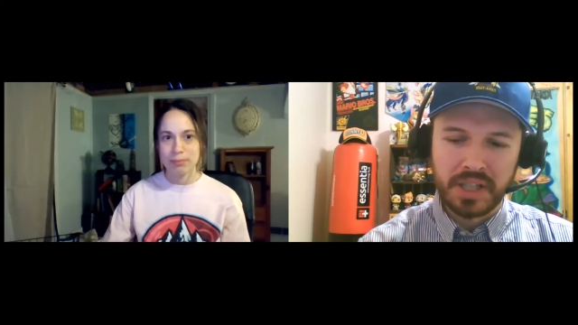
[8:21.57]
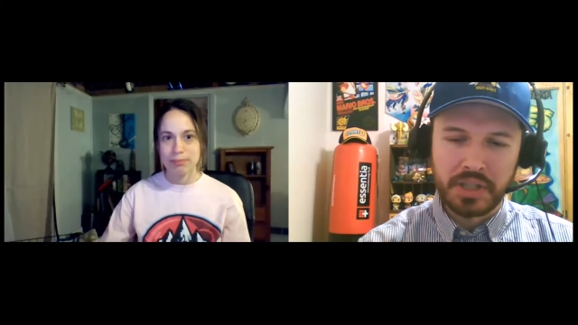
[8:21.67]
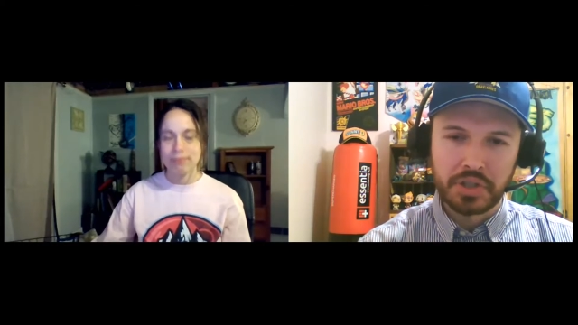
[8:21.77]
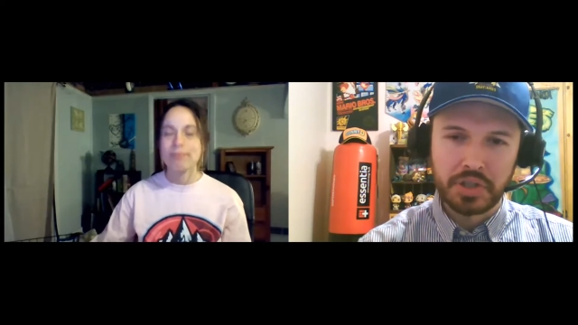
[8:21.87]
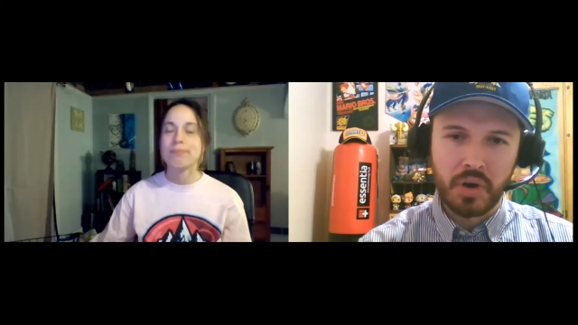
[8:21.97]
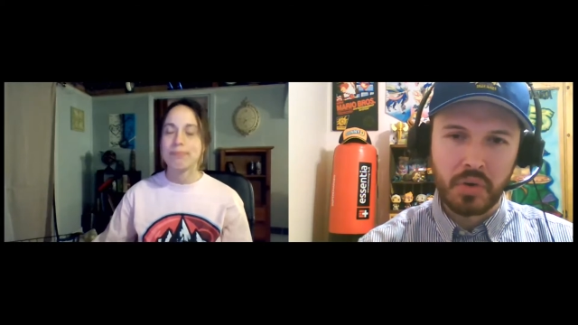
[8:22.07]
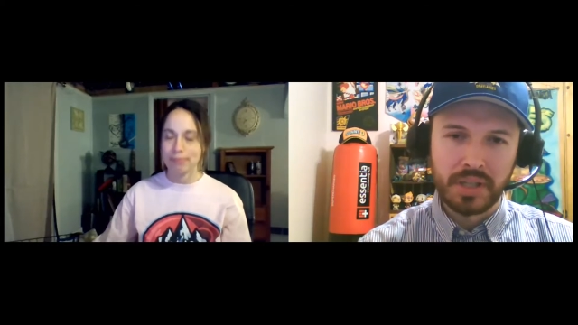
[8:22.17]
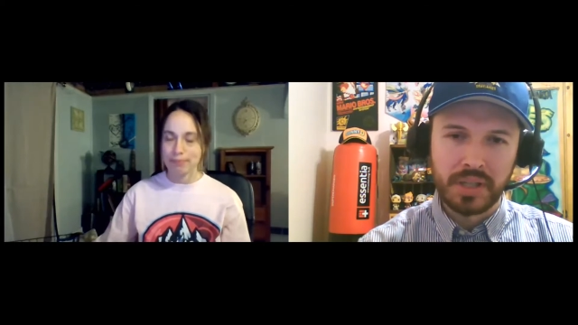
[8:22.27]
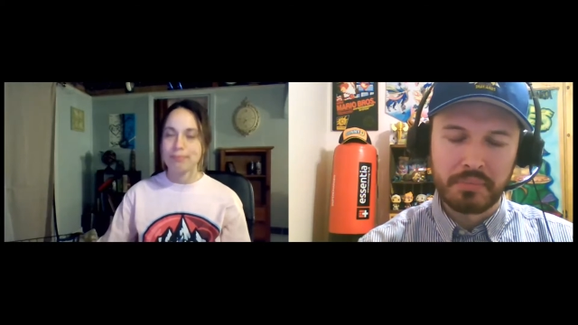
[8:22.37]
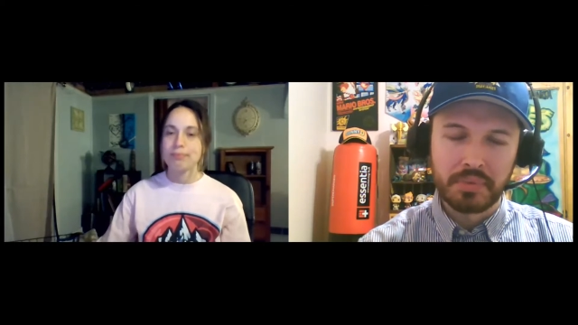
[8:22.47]
Speaker 1: He's shown
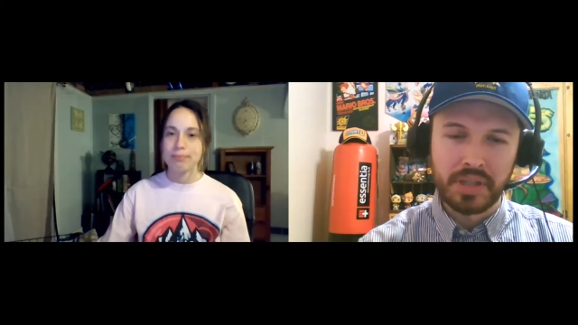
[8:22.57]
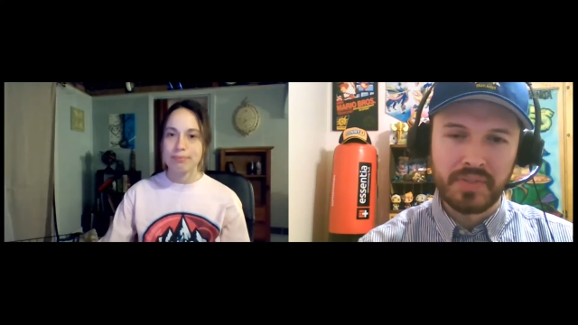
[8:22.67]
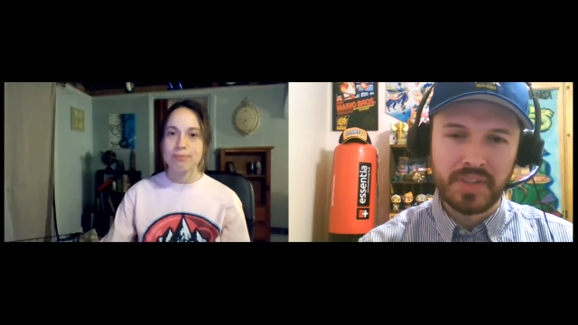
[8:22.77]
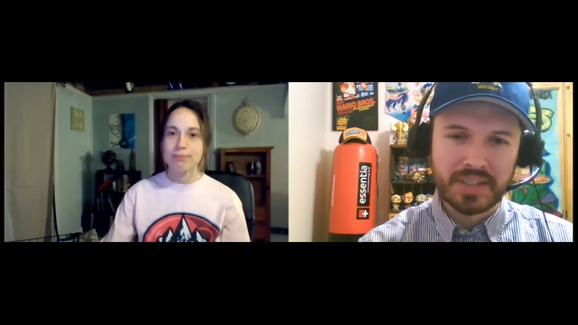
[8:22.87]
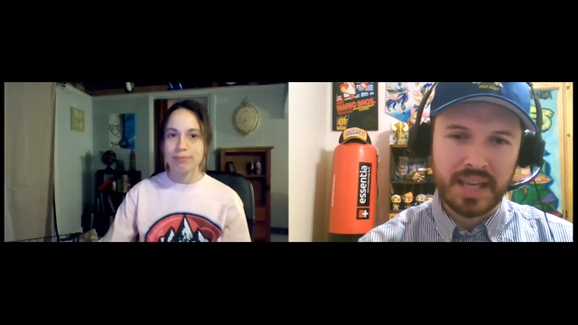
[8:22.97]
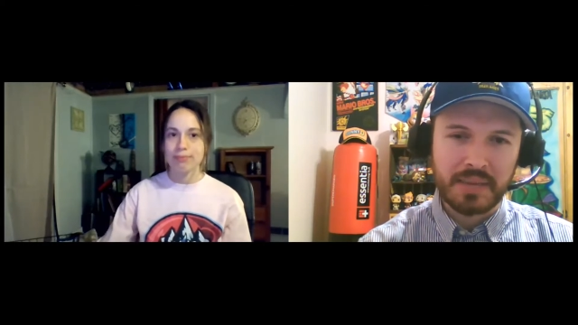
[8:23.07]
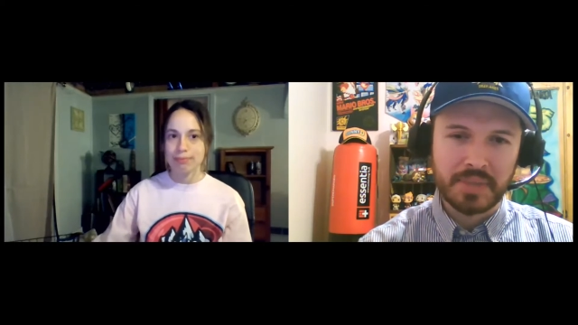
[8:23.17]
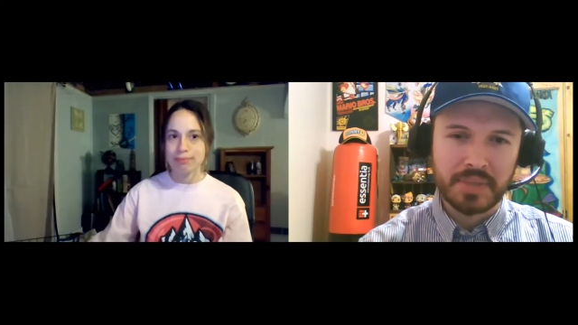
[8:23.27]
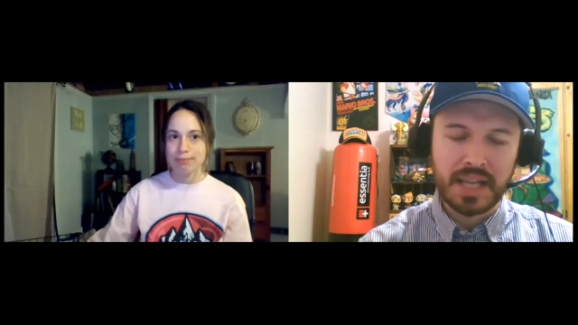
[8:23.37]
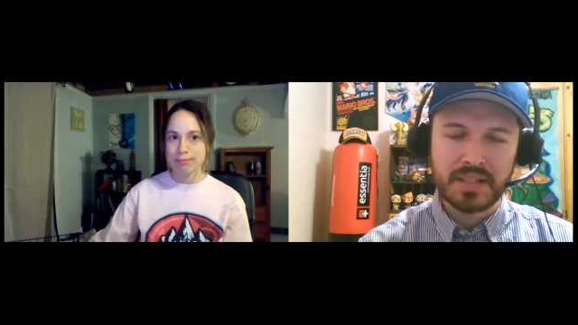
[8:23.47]
mm-hmm. in previous games
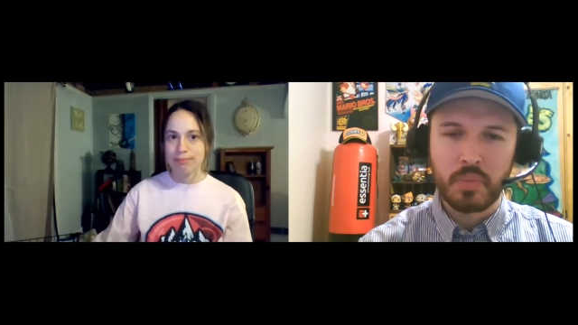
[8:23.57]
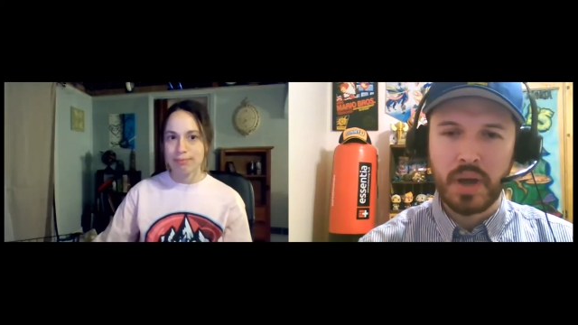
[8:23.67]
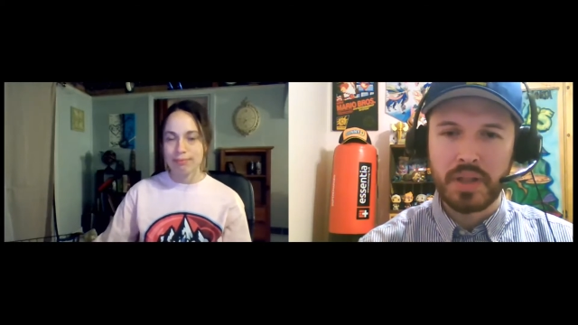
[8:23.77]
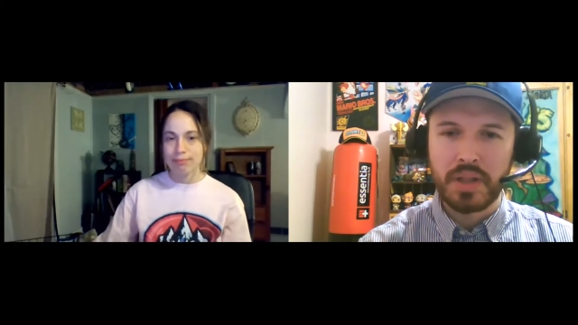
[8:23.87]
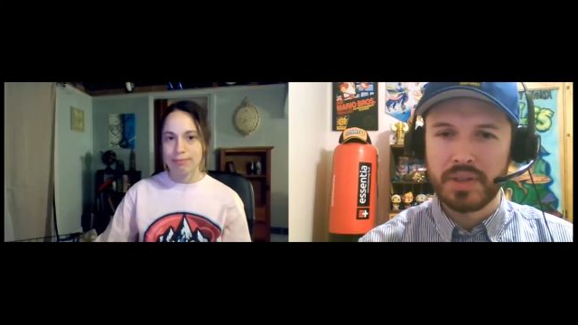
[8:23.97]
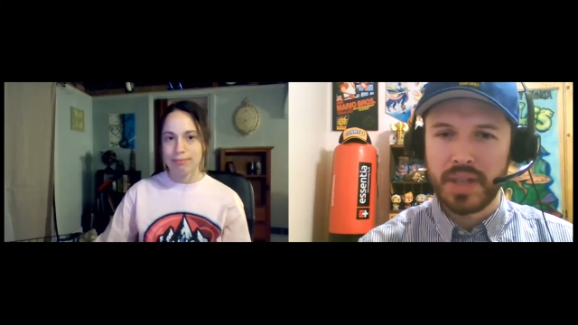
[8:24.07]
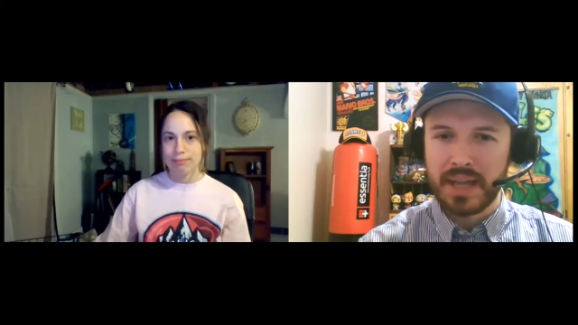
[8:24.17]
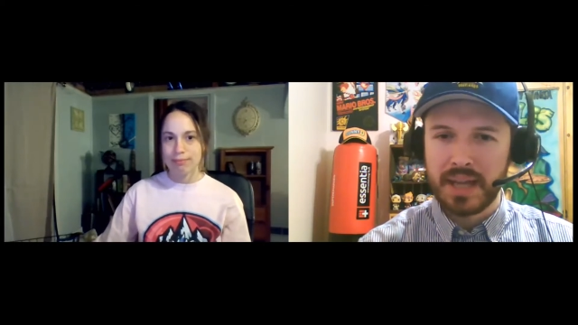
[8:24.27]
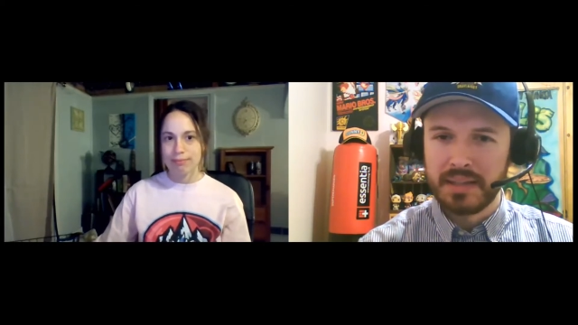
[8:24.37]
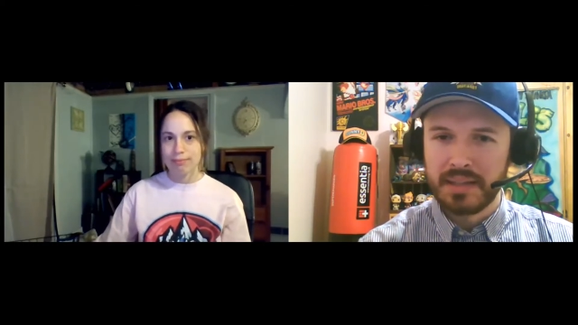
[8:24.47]
against weather that,